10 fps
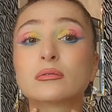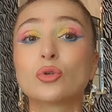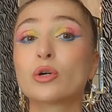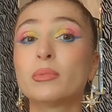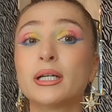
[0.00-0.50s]

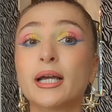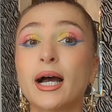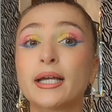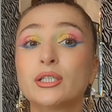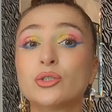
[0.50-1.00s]
normally
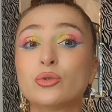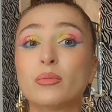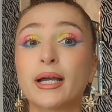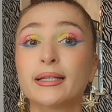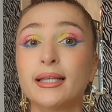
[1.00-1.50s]
I do
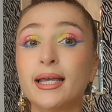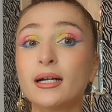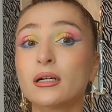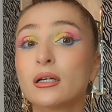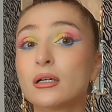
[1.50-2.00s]
my
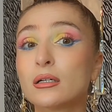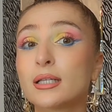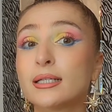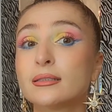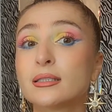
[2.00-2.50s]
neck,
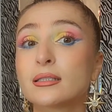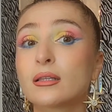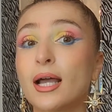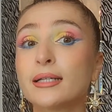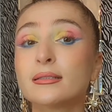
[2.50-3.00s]
like these
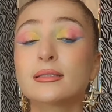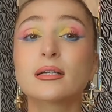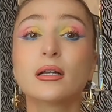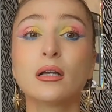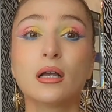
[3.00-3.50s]

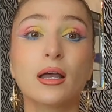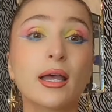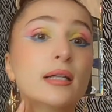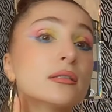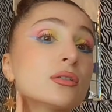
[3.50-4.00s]
lines,
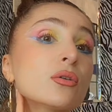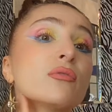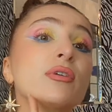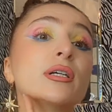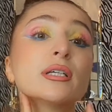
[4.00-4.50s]
and
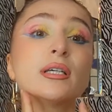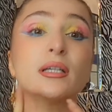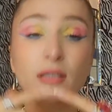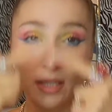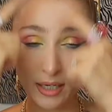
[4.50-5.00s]
over
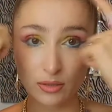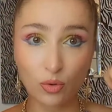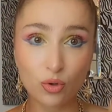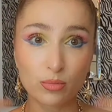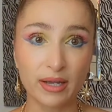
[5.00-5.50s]
here and
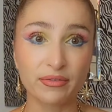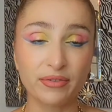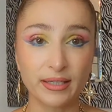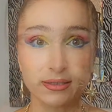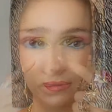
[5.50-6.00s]
all my
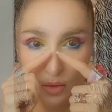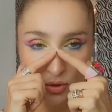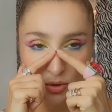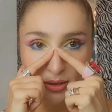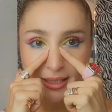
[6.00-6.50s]
face. So
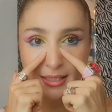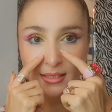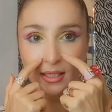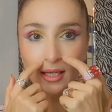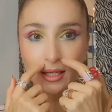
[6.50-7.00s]
also
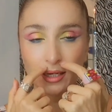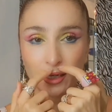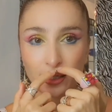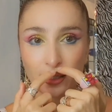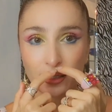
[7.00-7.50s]
this
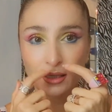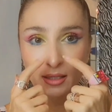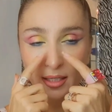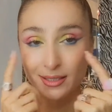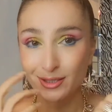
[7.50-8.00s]
area,
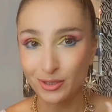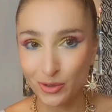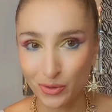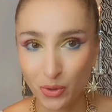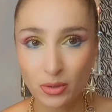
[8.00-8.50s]
it's
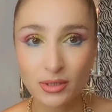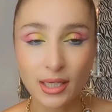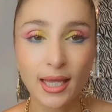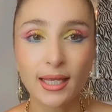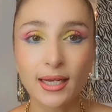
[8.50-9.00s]
your nose
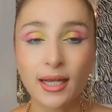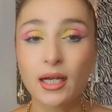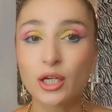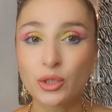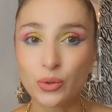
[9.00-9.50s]

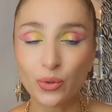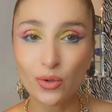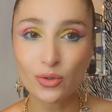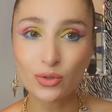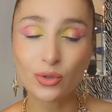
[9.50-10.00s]
area. You
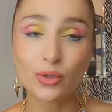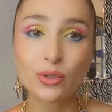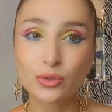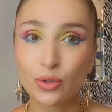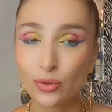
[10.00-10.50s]
also
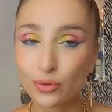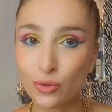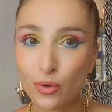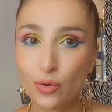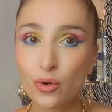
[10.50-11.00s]
don't
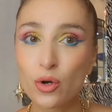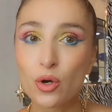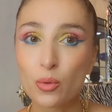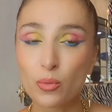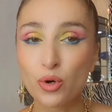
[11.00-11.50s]
go
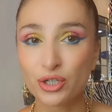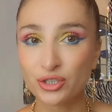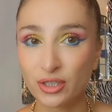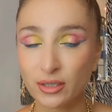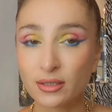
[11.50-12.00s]
more
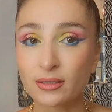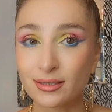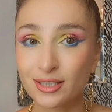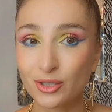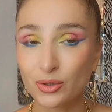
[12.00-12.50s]
than
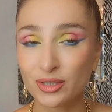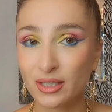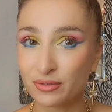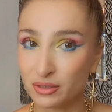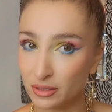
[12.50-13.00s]

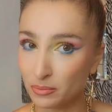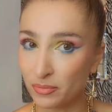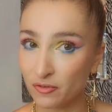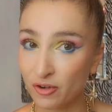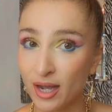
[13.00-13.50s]

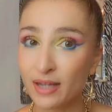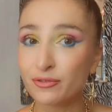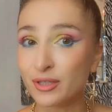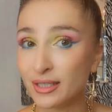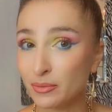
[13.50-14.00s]

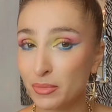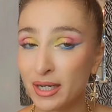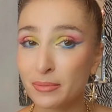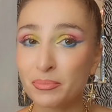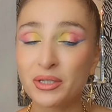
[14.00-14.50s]
0.75 in
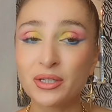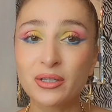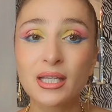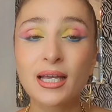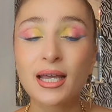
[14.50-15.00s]
my
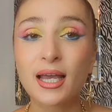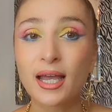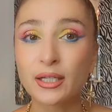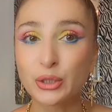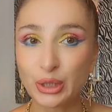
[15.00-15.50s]
opinion,
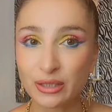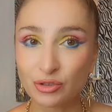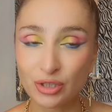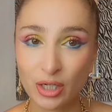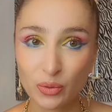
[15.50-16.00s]
and you can
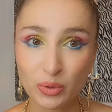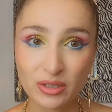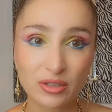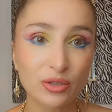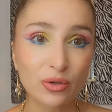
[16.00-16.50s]
start
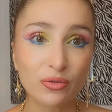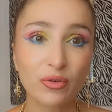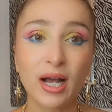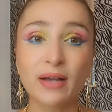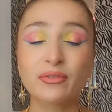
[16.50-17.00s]
with
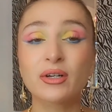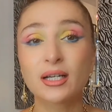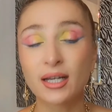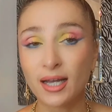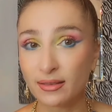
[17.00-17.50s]
0.5
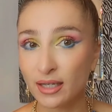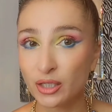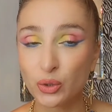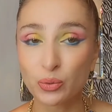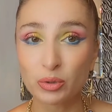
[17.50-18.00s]
and
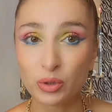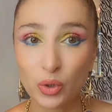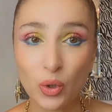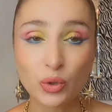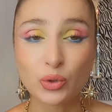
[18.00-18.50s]
then you will
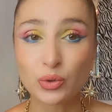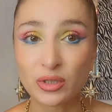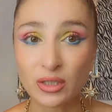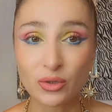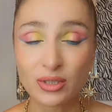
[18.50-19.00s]
go to
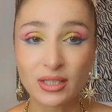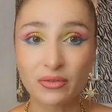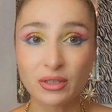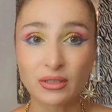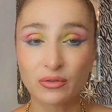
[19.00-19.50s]

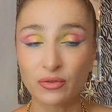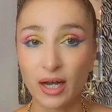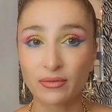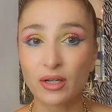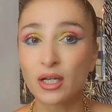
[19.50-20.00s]

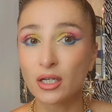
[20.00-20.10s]
0.75.